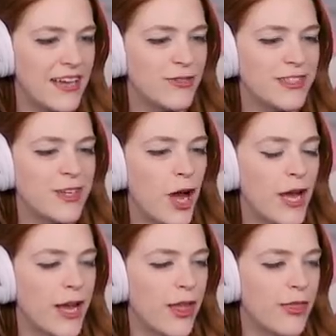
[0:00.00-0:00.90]
And was
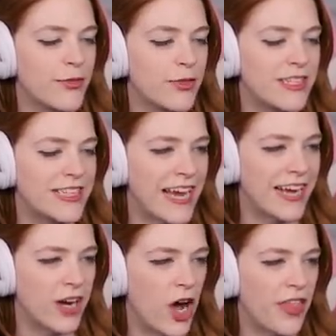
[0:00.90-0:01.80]
talking on the phone to
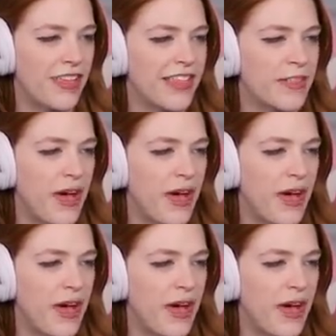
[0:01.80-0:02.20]
Deccan Goth in the